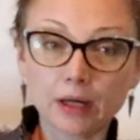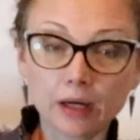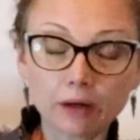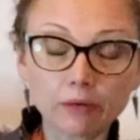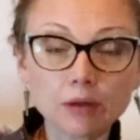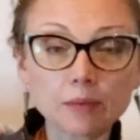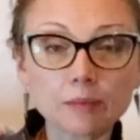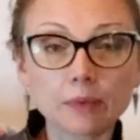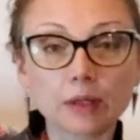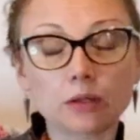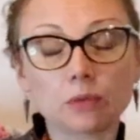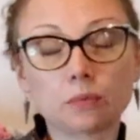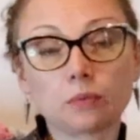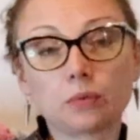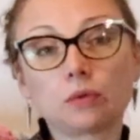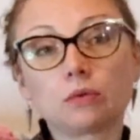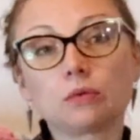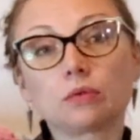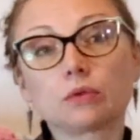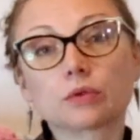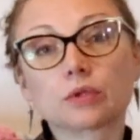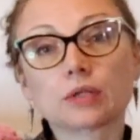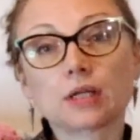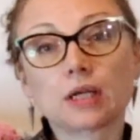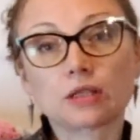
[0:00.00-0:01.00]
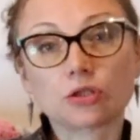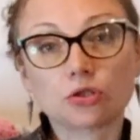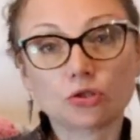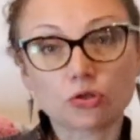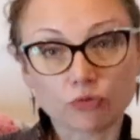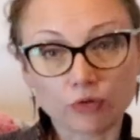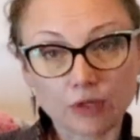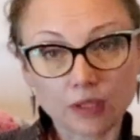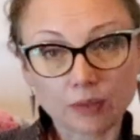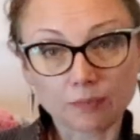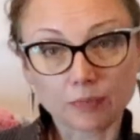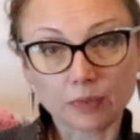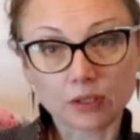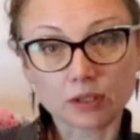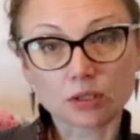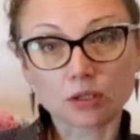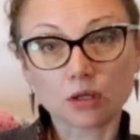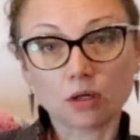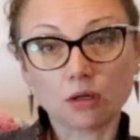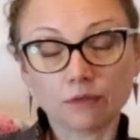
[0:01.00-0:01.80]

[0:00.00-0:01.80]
perimenopause and treatment